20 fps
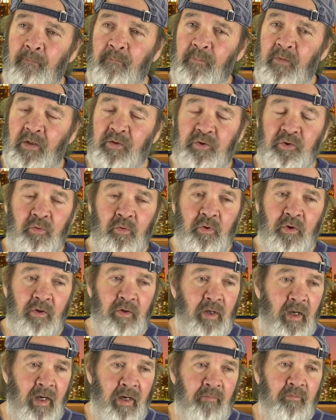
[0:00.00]
that you could
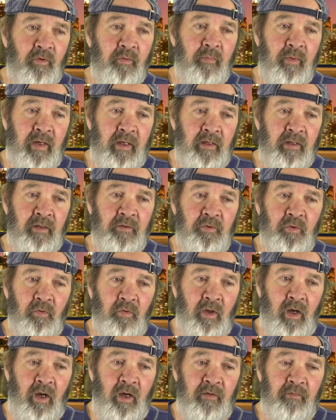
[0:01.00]
ever meet in your
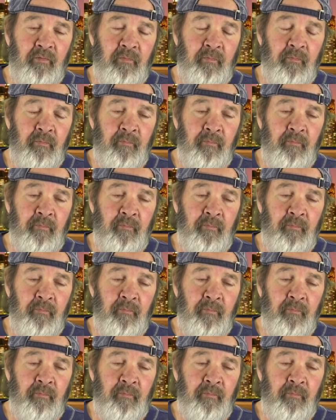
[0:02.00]
life.